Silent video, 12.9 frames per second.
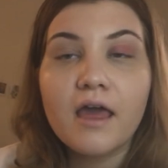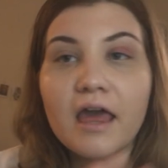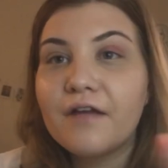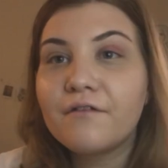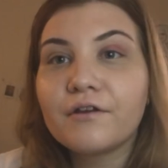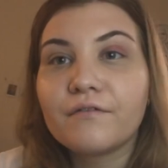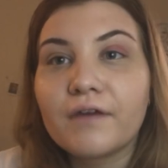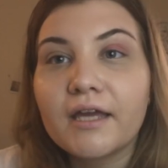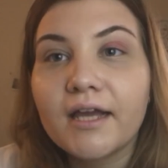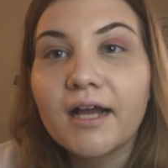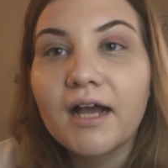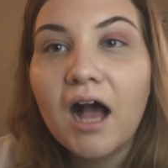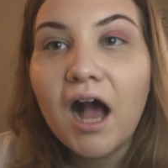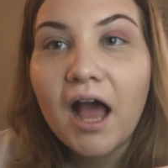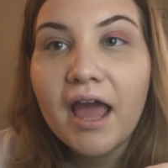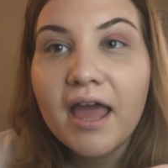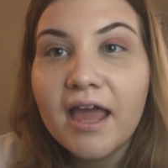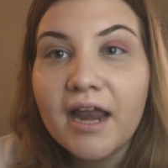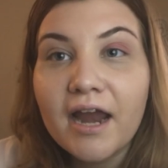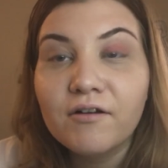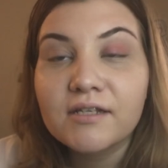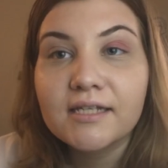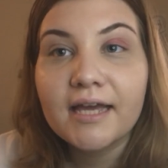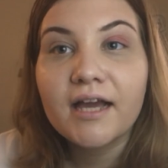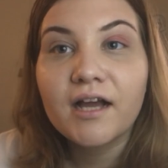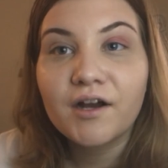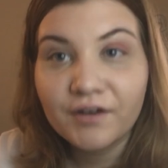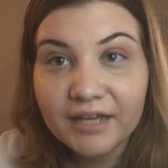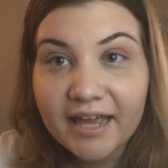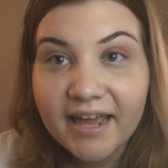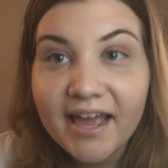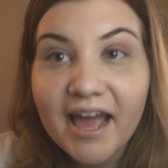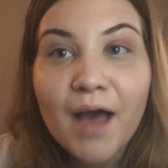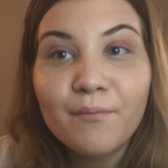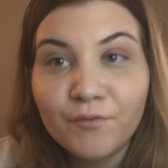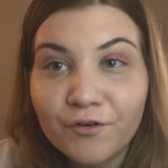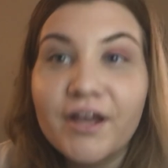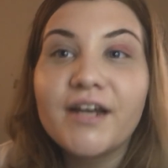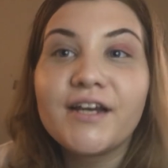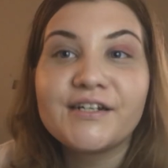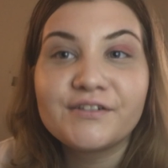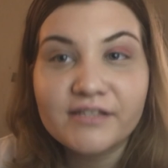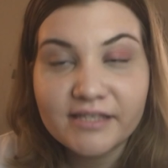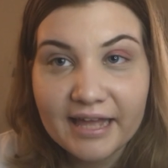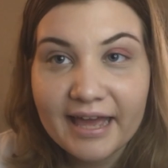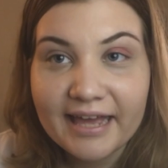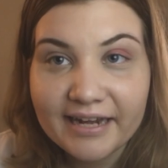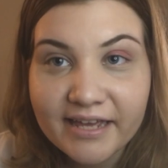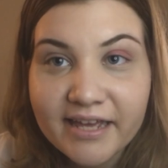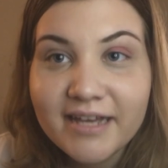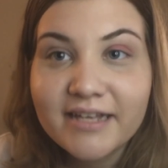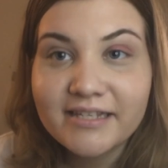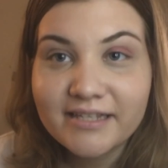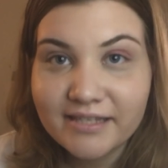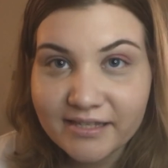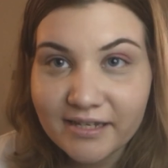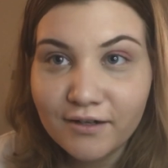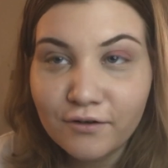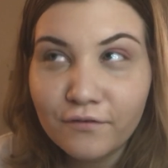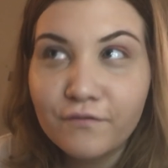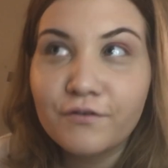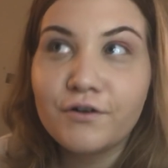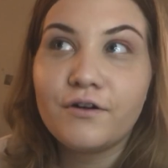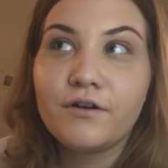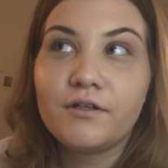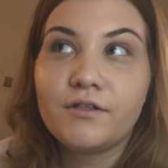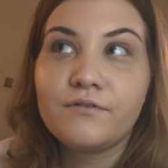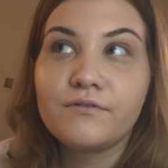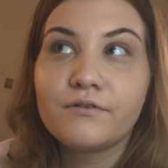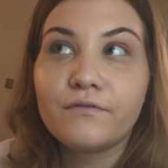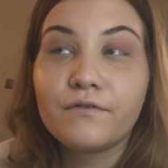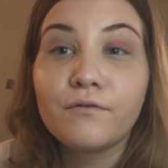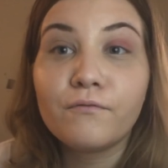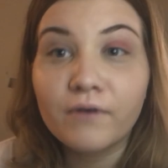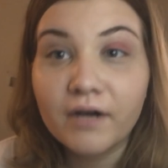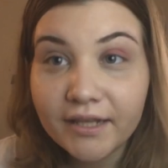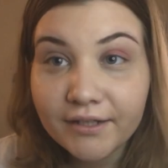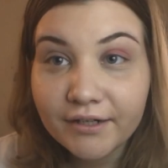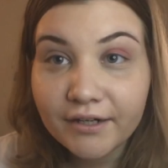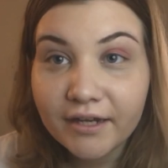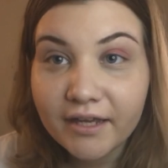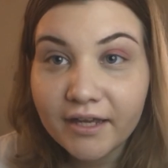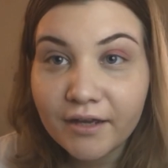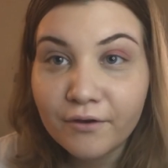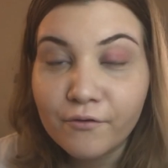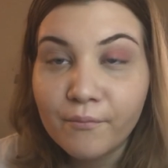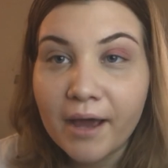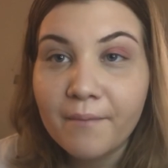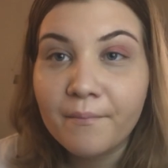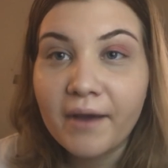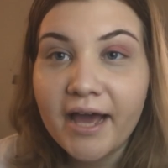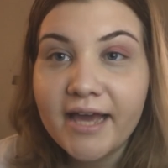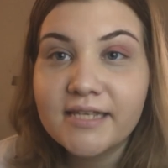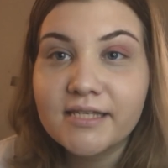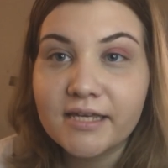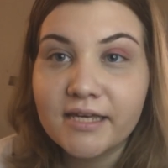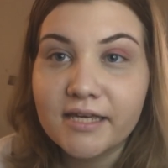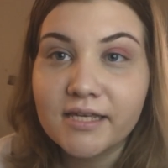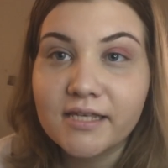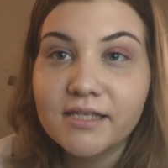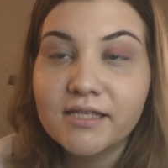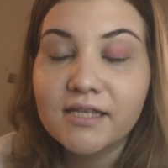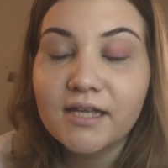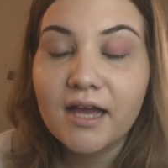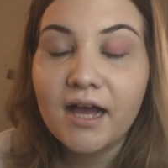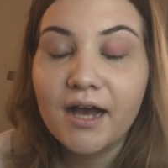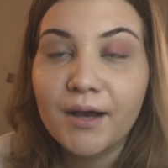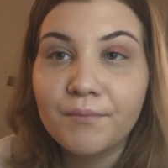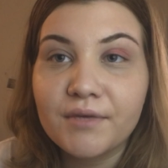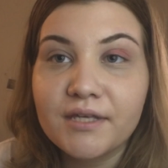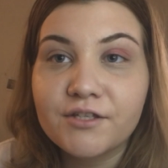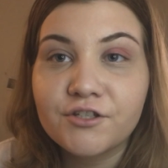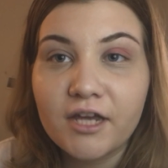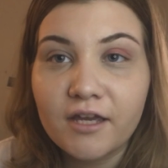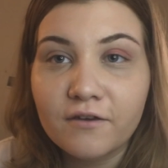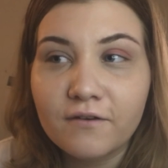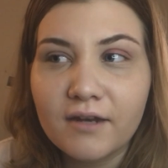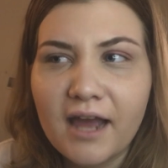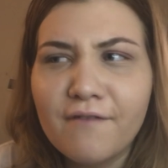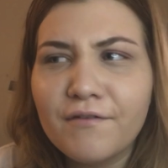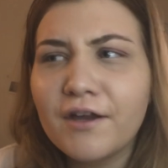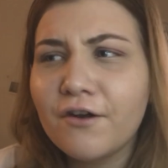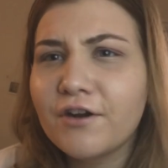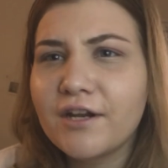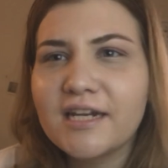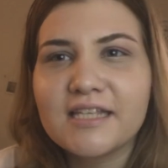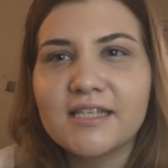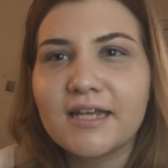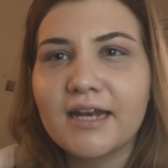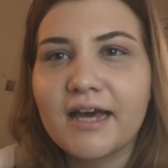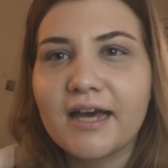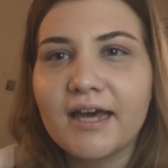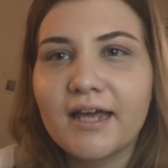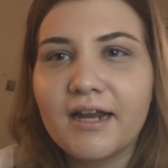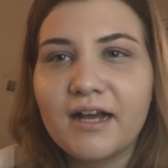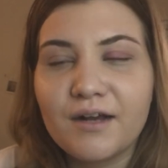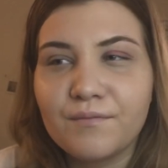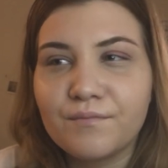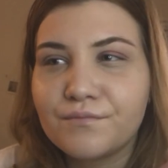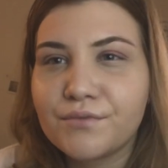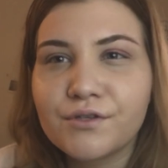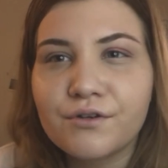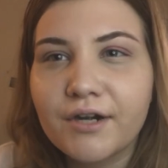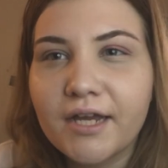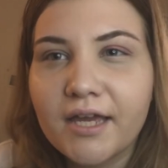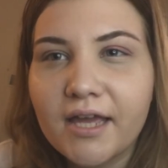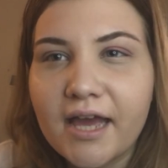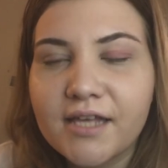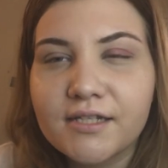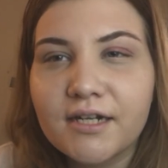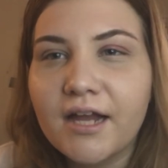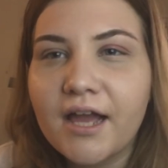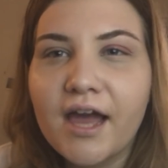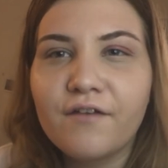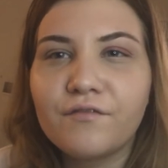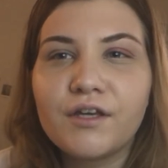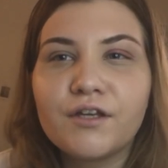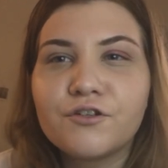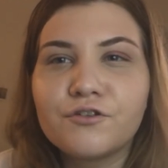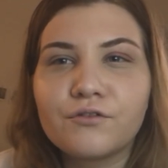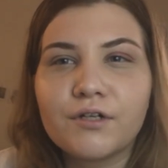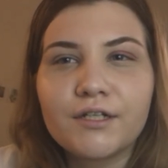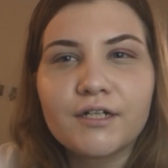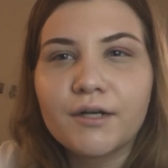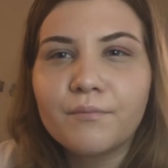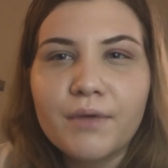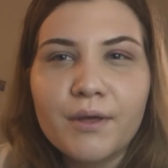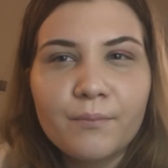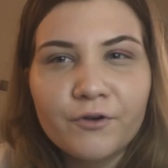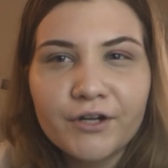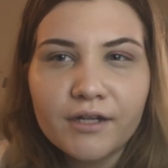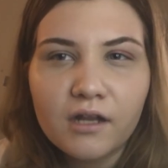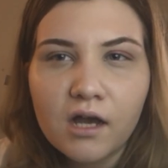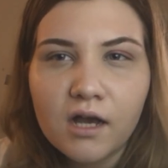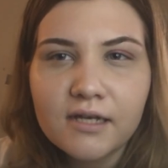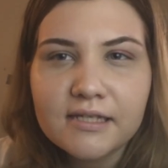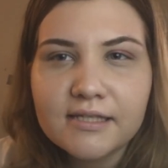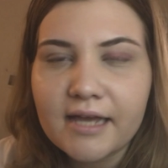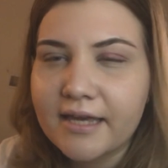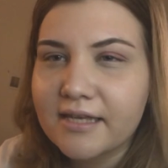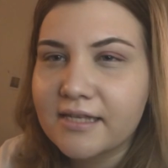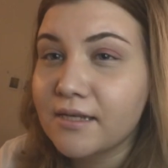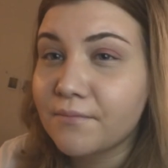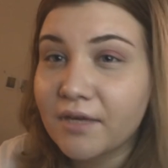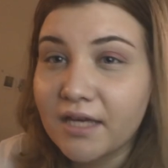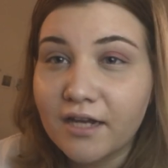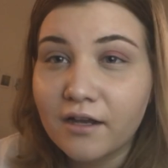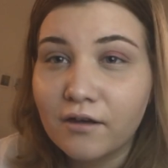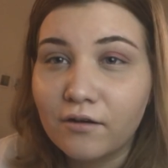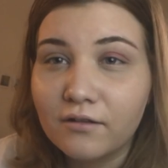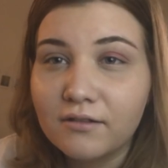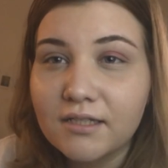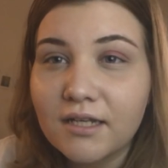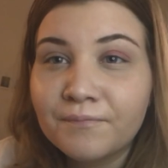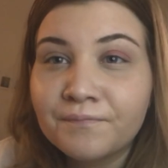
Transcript: everything. And I was like, okay, I'm ready to stand. So for those of you wondering who my bias is Changyun. I think I already said that. Sorry, I started having short-term memory loss. I guess I'm getting old.